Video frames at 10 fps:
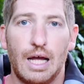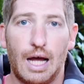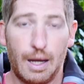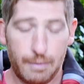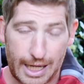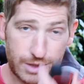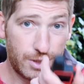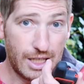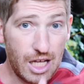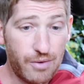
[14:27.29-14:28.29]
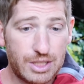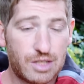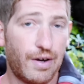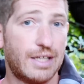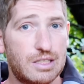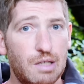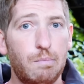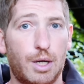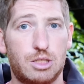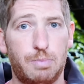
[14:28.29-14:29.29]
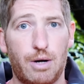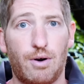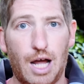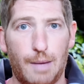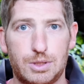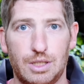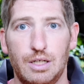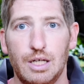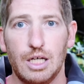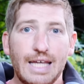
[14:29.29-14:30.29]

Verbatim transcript: Uh, that's where the inReach device is a much better option.